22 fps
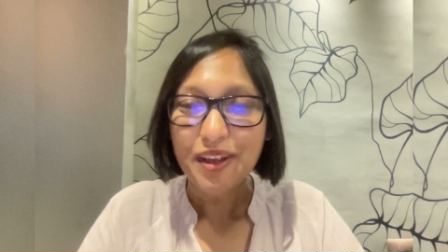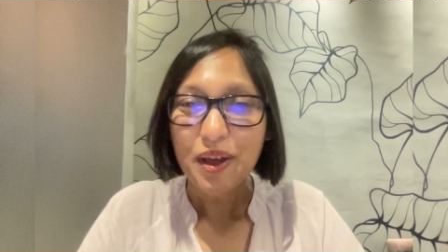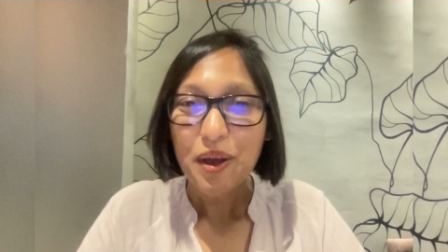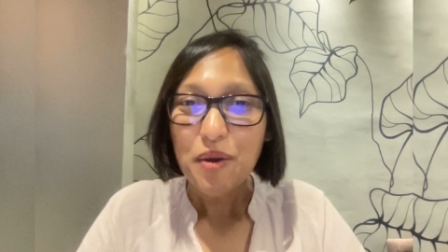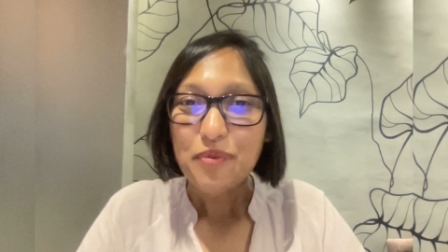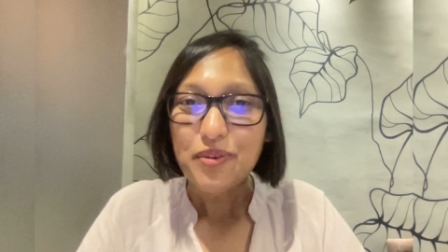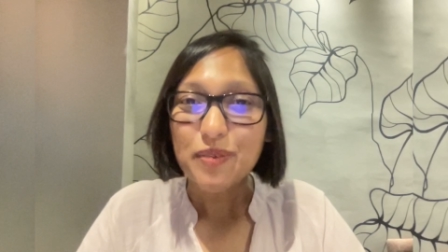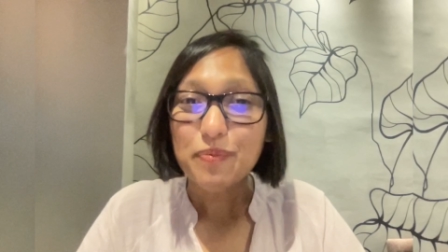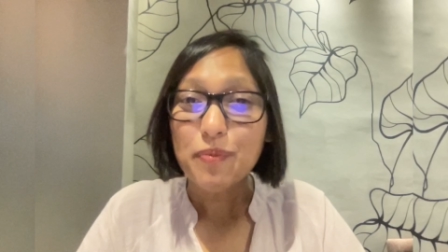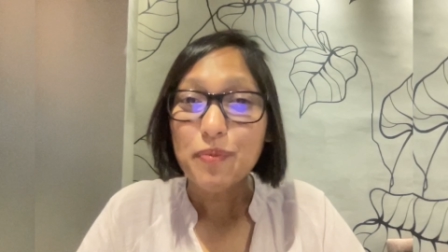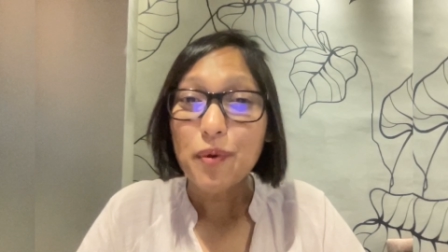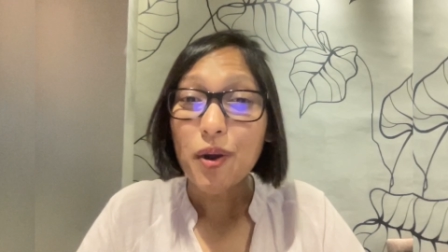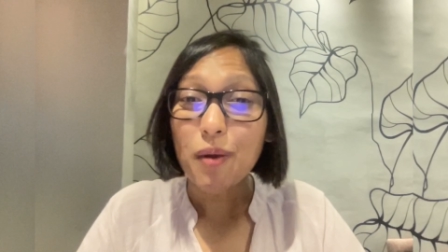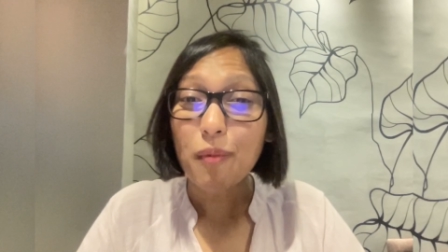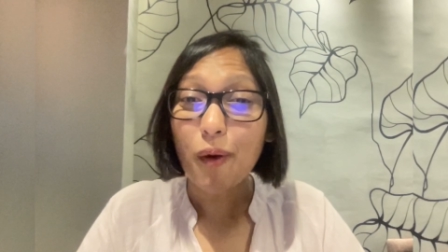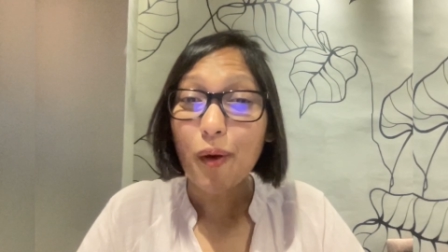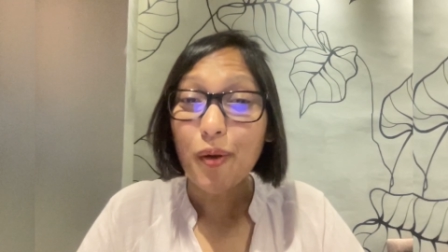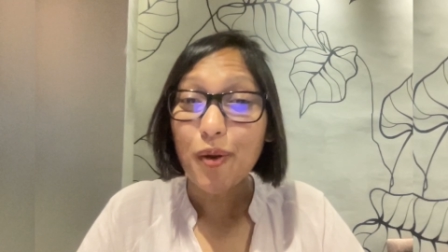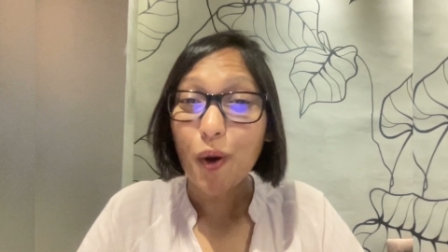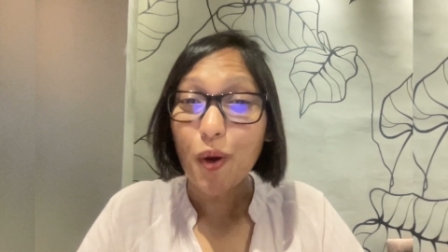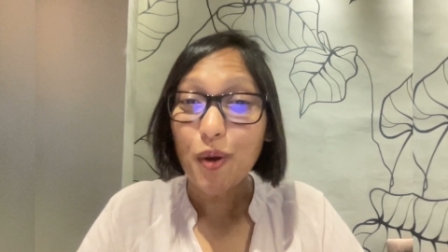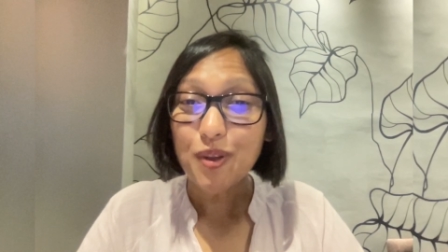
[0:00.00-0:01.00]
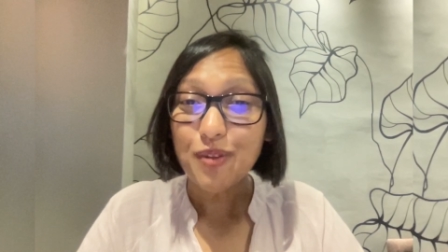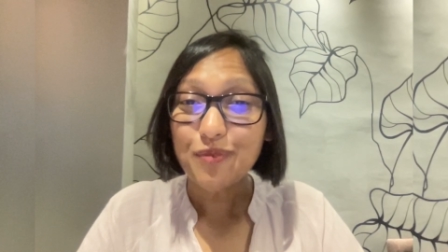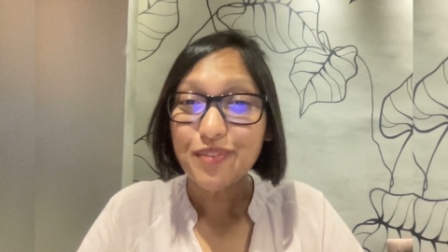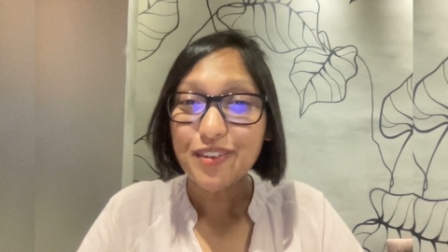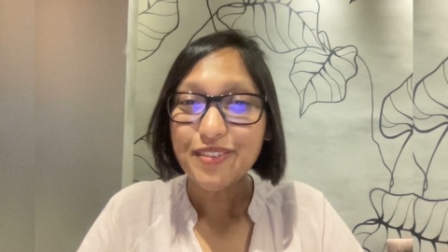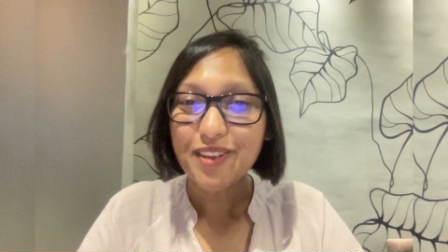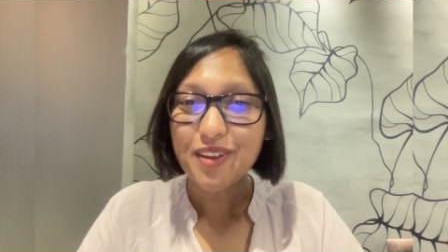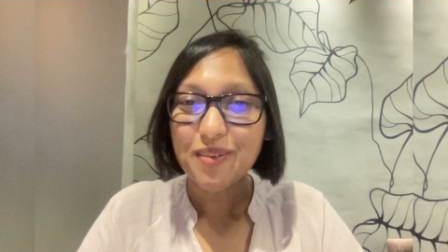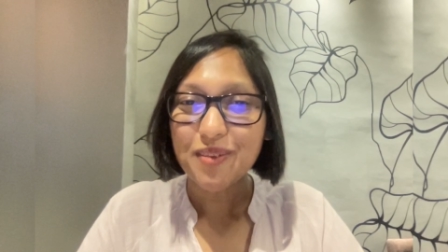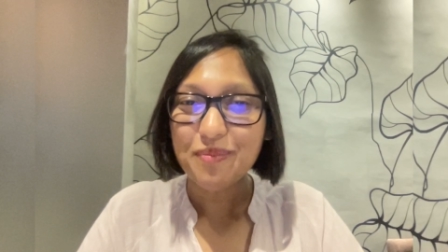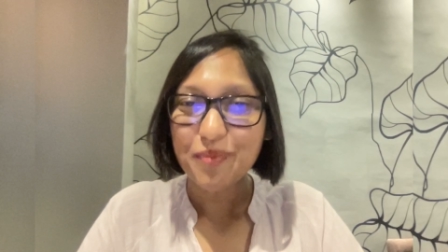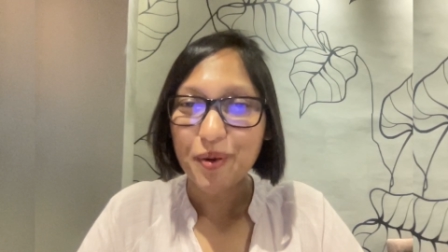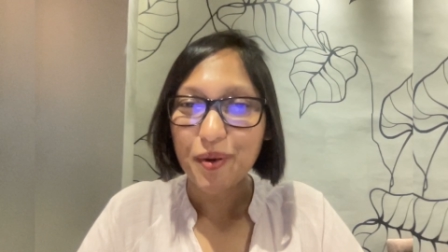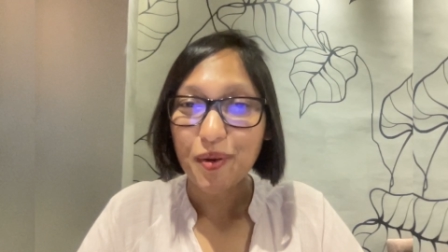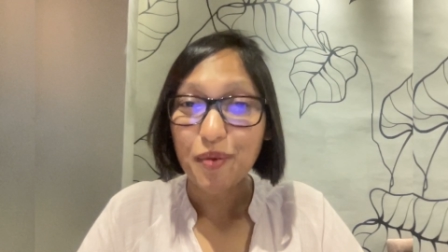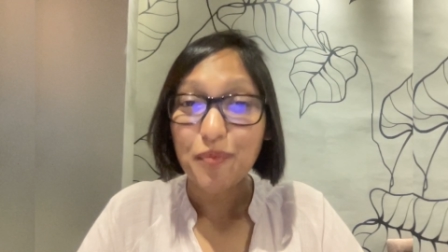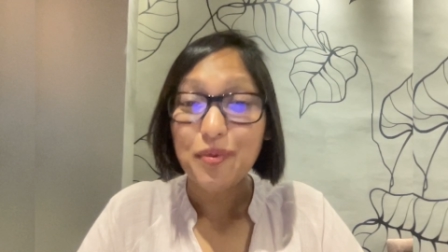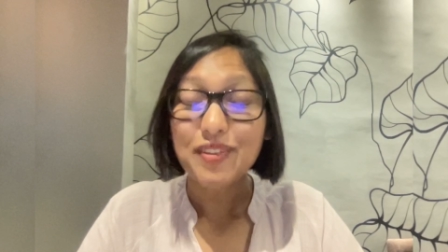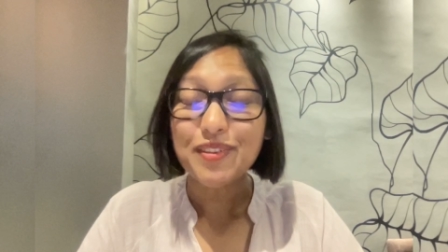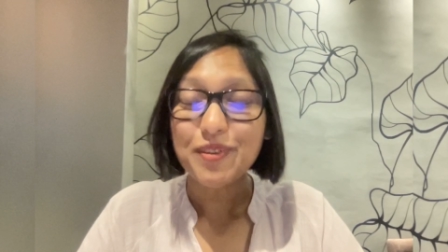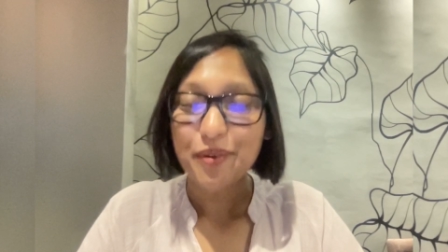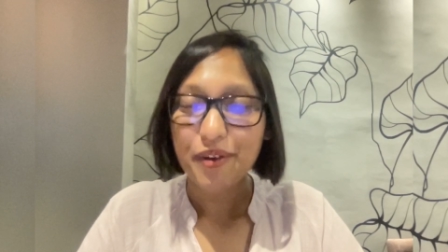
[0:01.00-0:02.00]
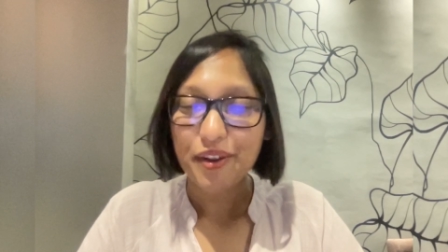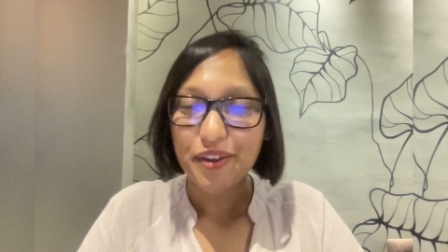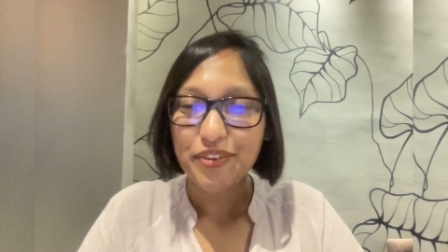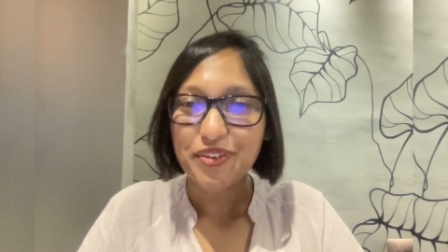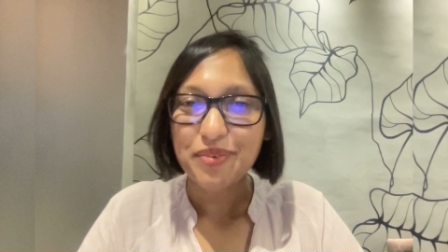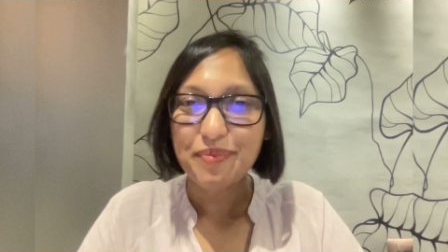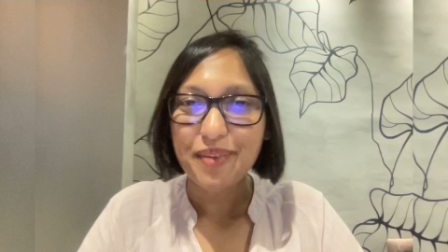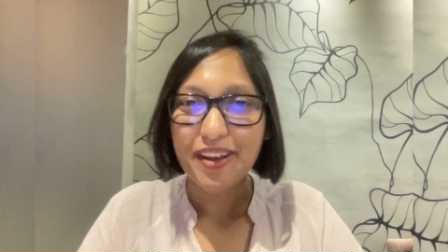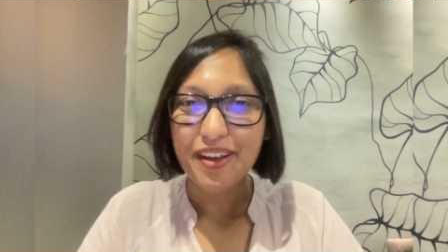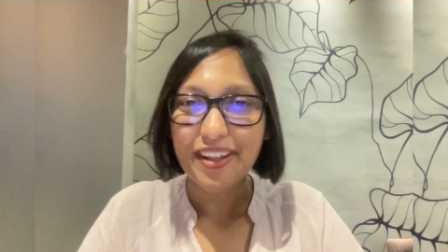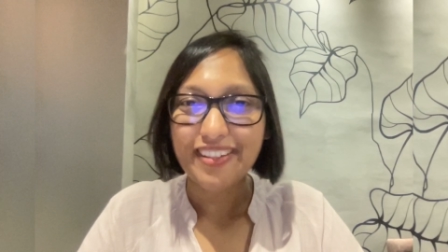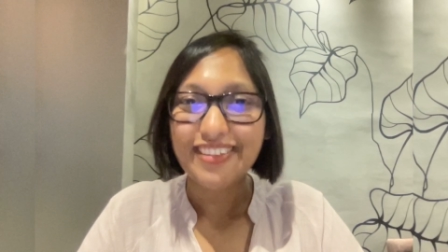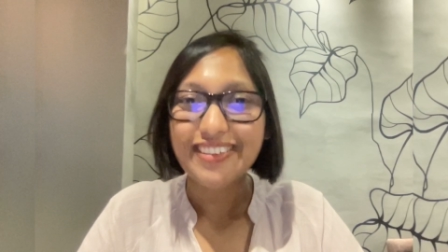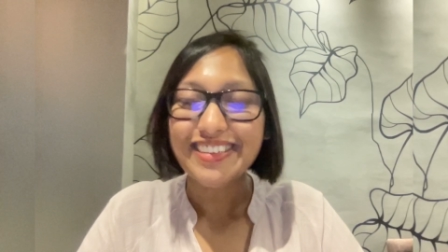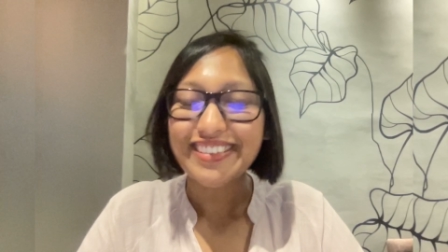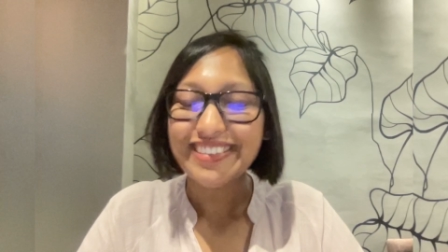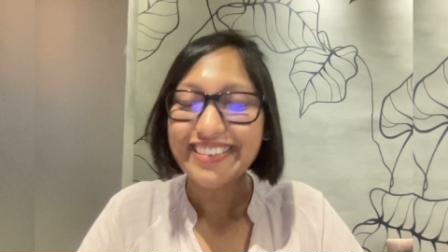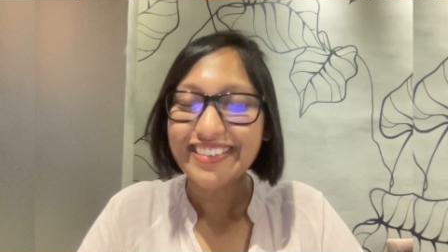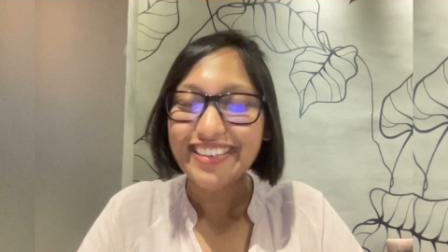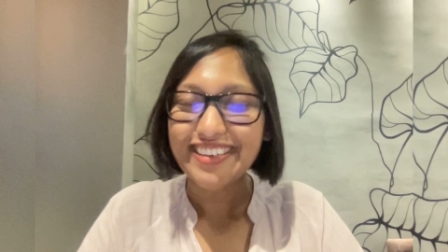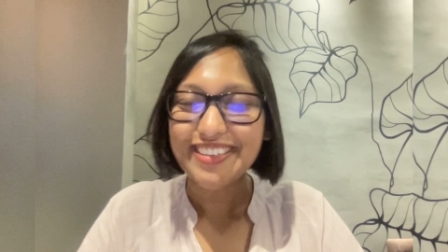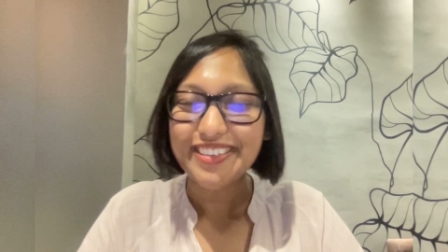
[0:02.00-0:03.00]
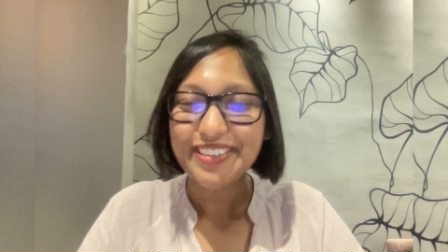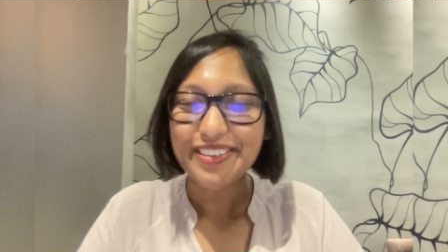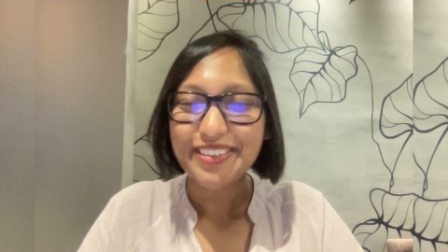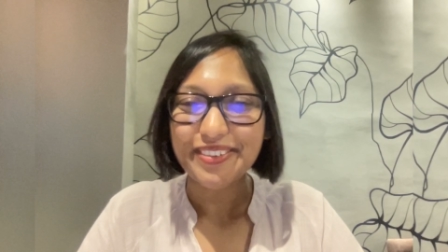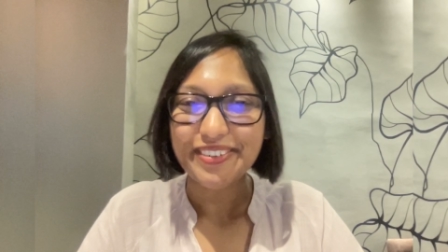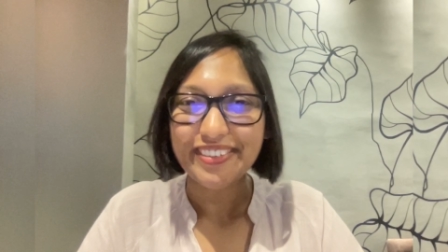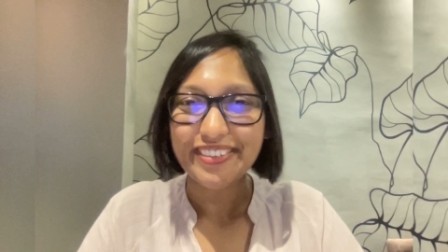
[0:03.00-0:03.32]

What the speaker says: We spoke about all of this and more with Suresh De Mel. Stay tuned.